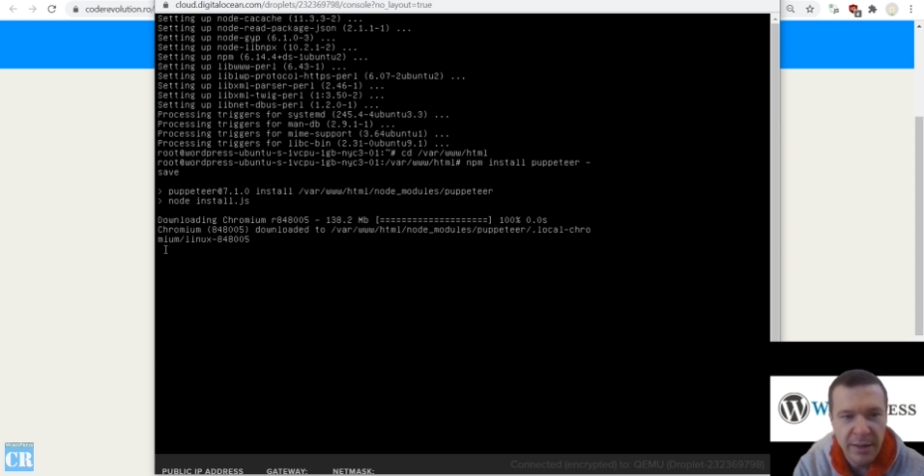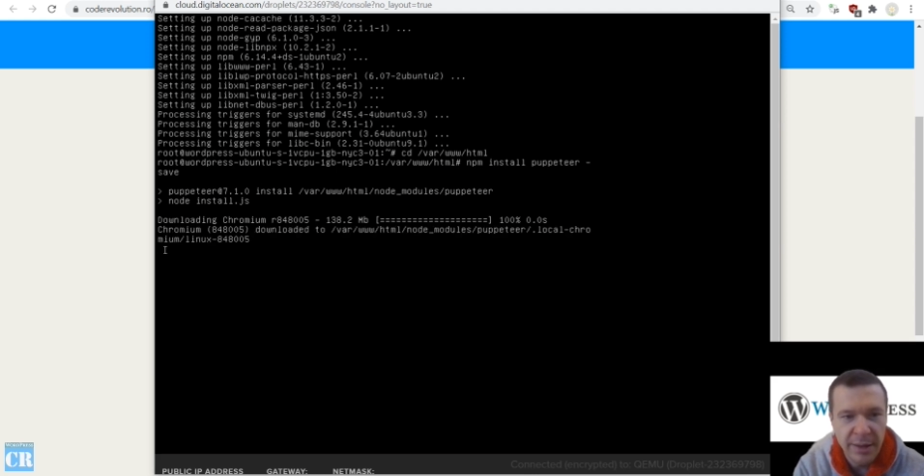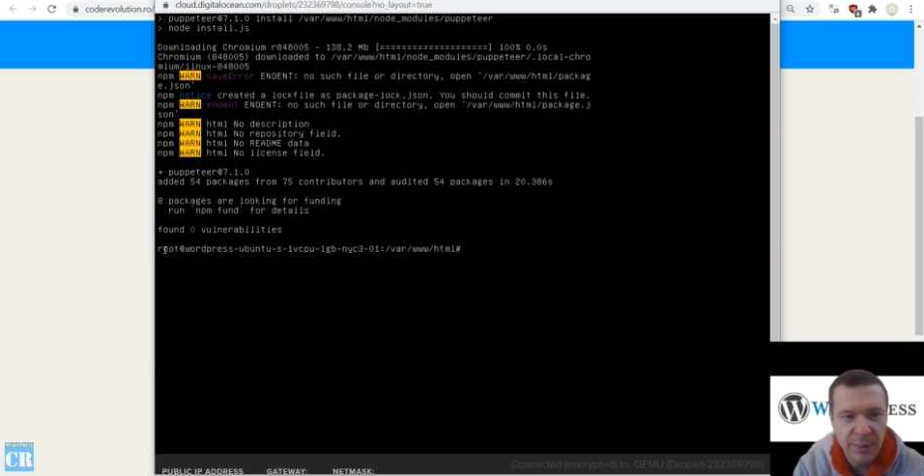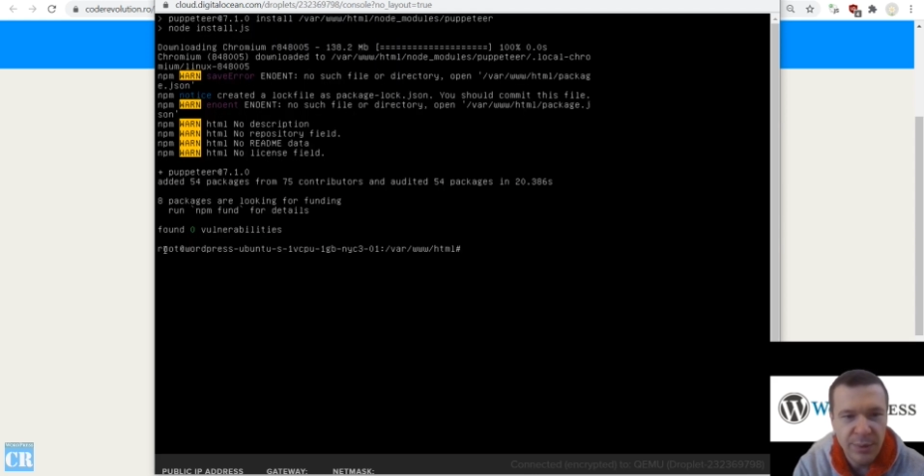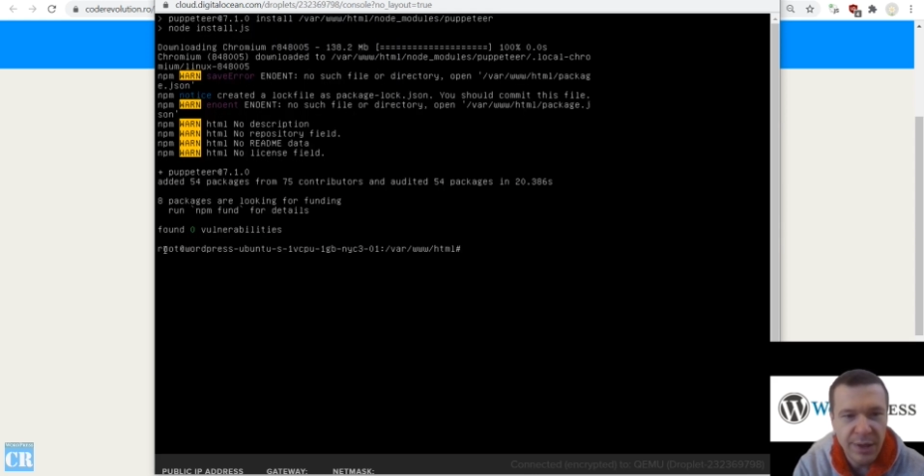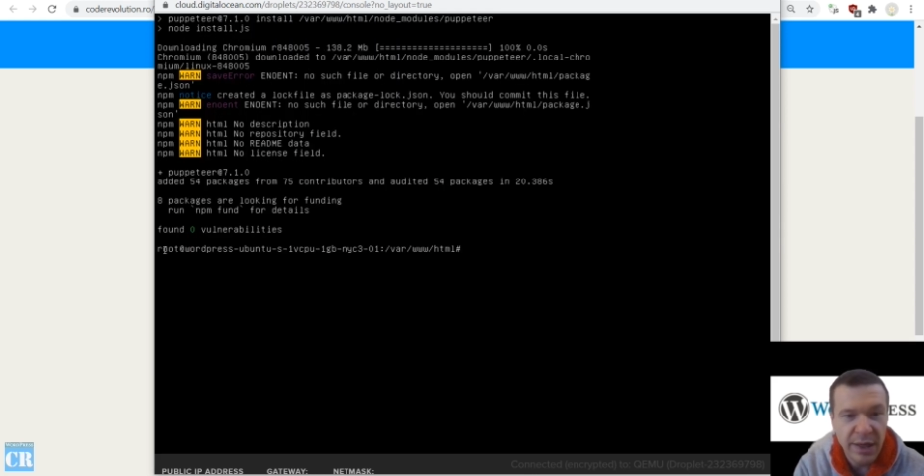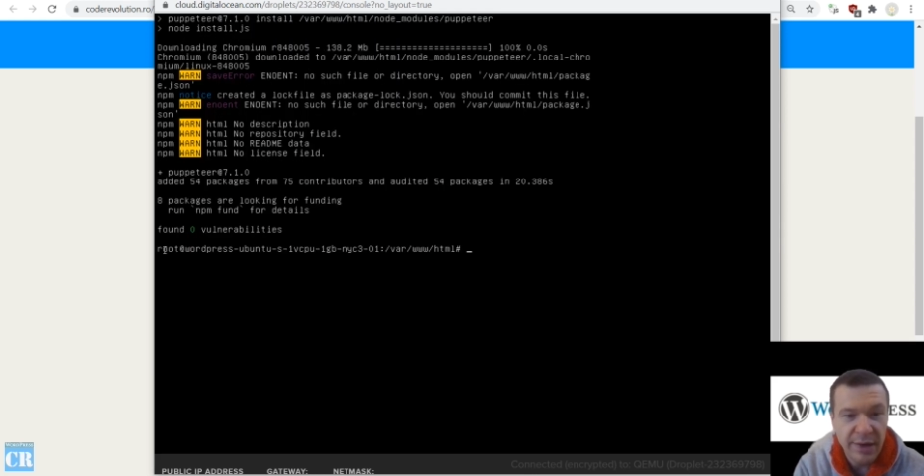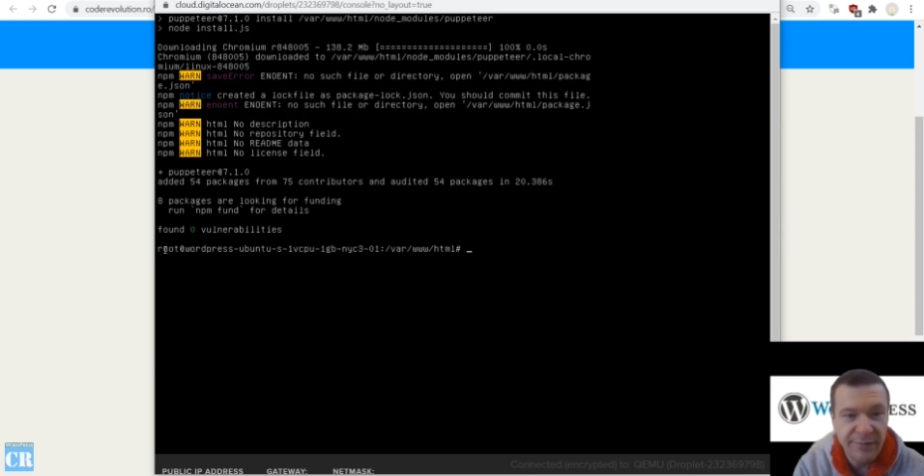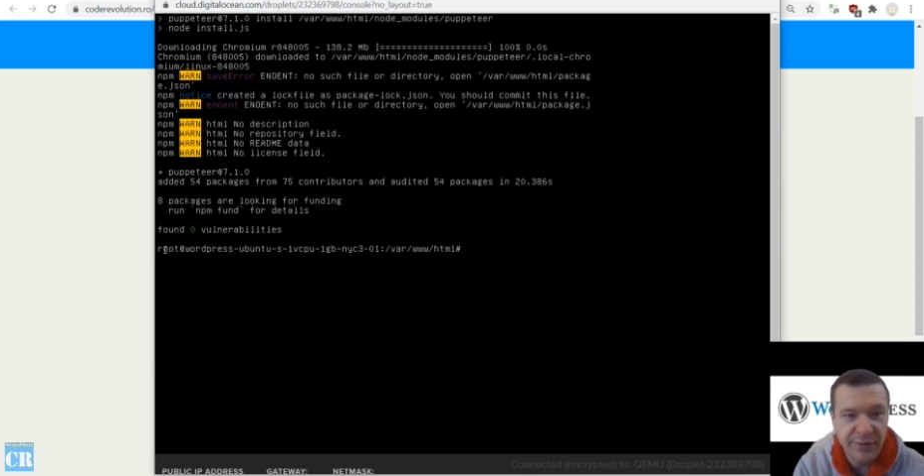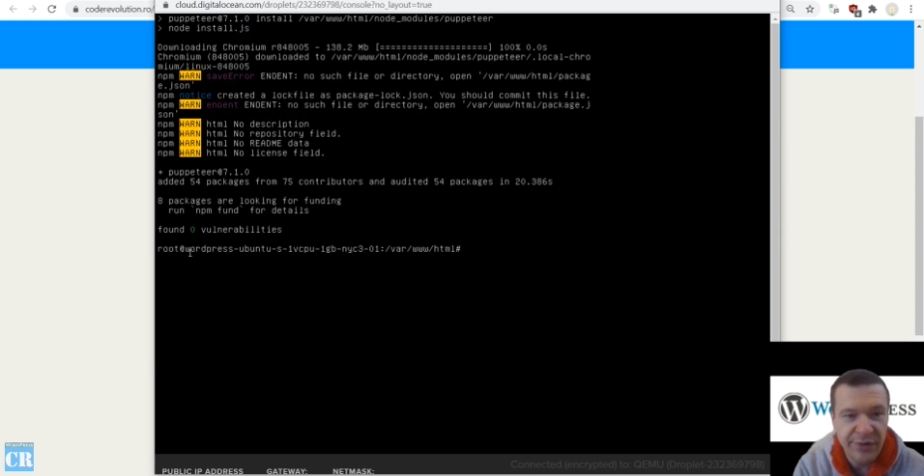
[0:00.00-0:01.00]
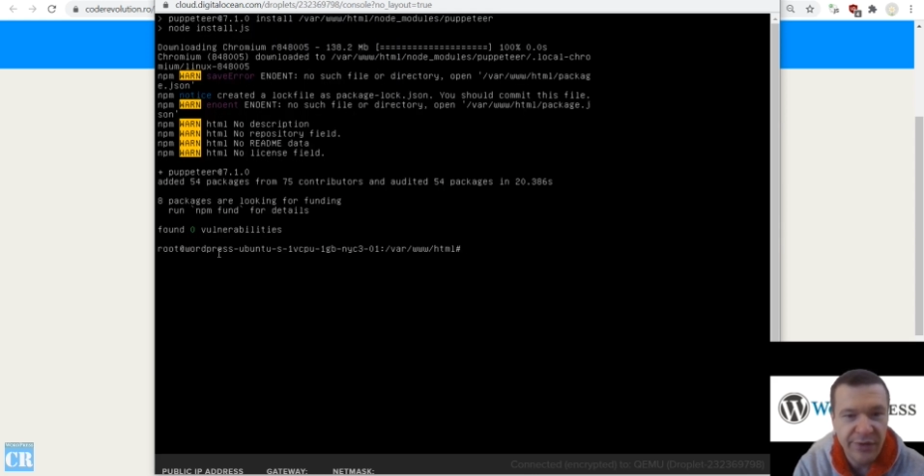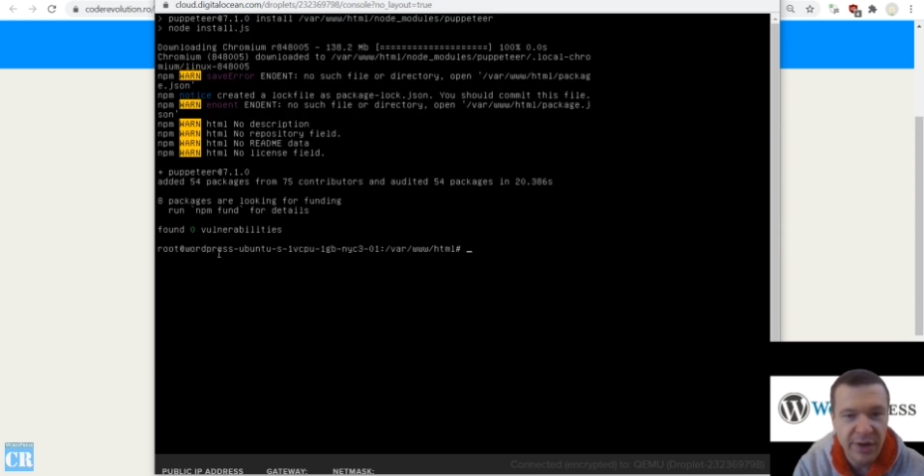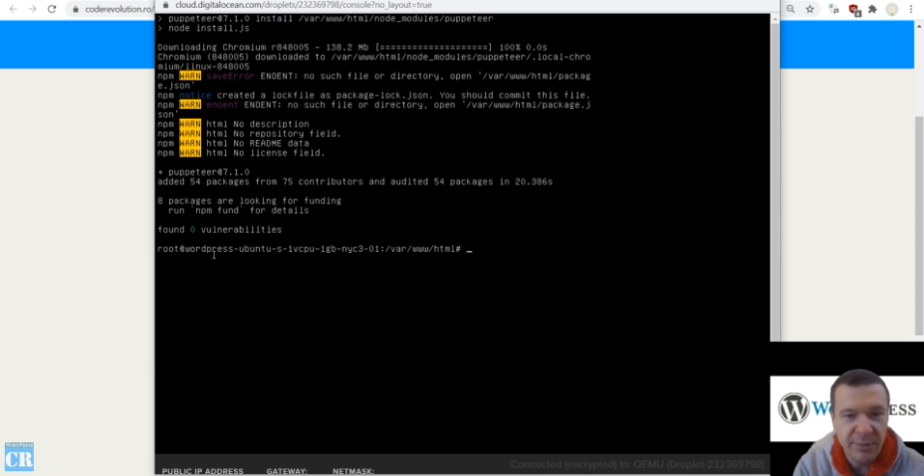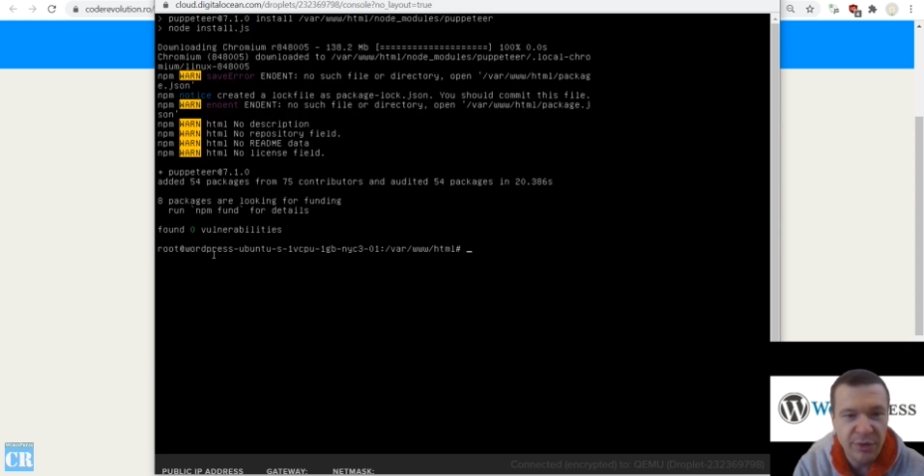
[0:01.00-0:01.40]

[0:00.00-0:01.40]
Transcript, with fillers: We have some